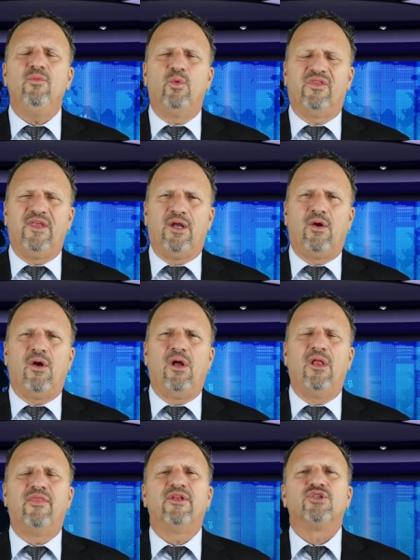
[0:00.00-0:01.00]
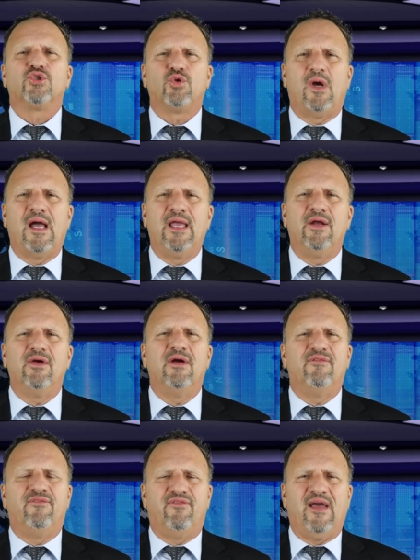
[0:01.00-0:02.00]
what they call the trier
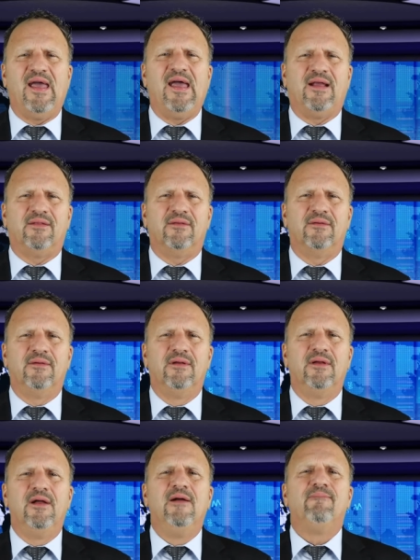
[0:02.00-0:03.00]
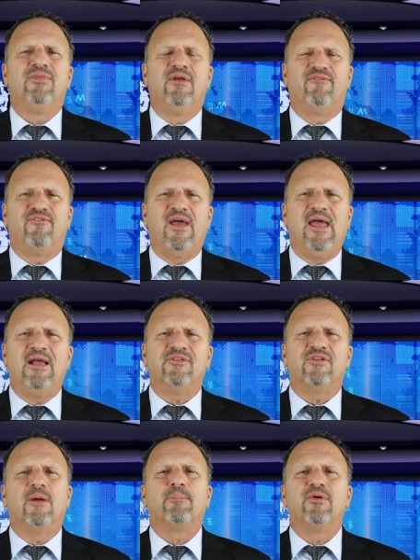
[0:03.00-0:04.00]
of fact. The
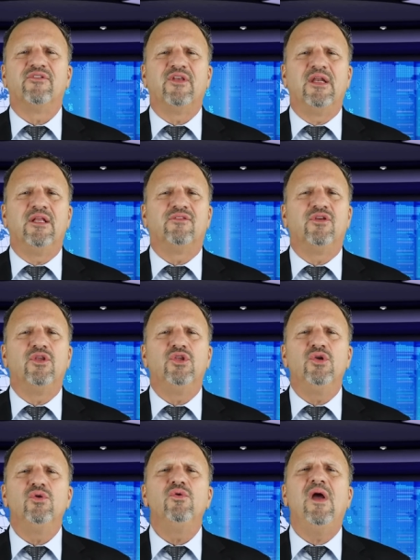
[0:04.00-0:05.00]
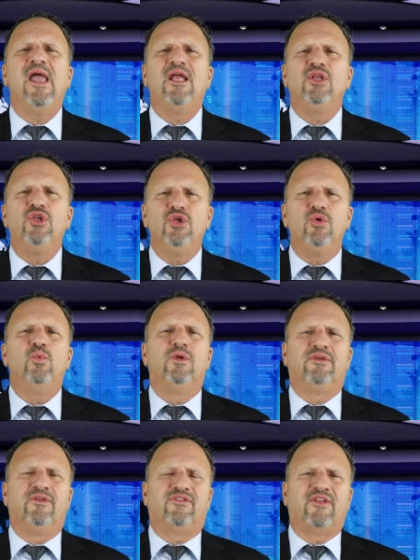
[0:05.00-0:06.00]
facts are presented to you, and you
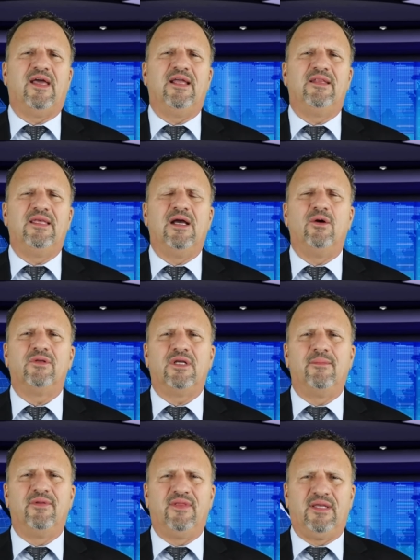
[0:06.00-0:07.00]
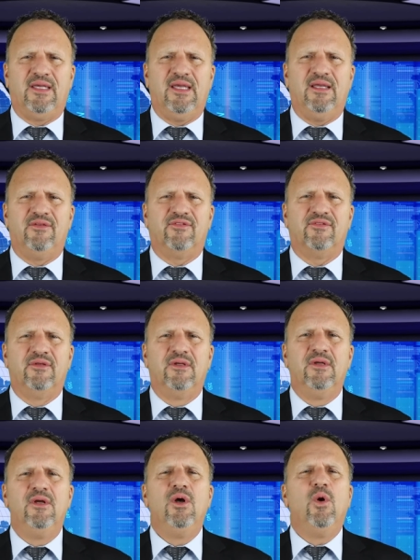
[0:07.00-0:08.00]
will decide the outcome of the case.
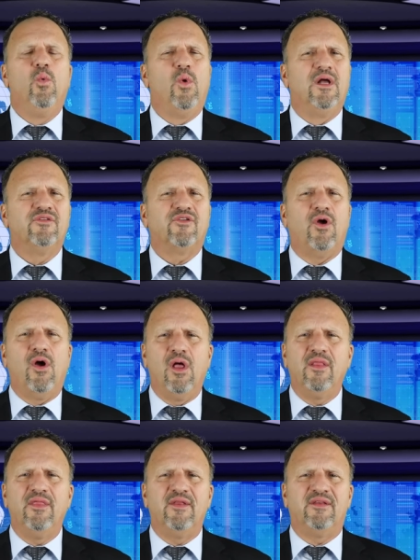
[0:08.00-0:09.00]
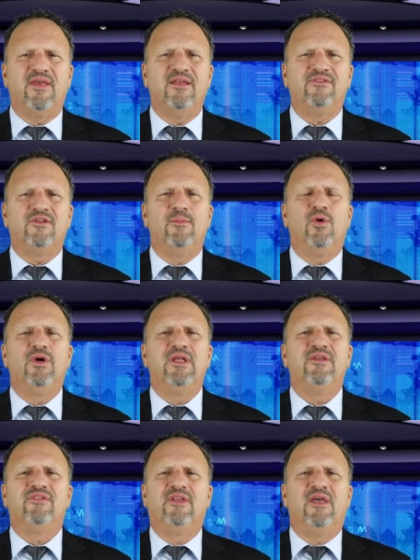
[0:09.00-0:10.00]
Once all of the
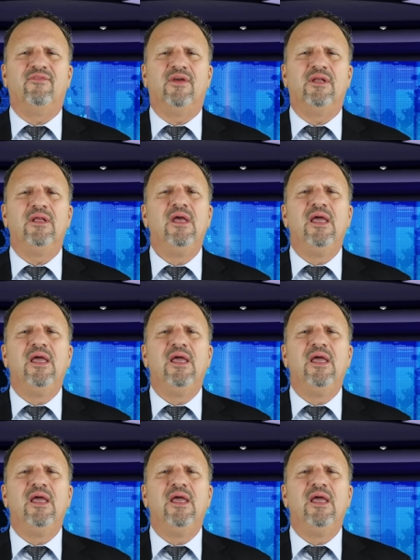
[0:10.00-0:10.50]
testimony is given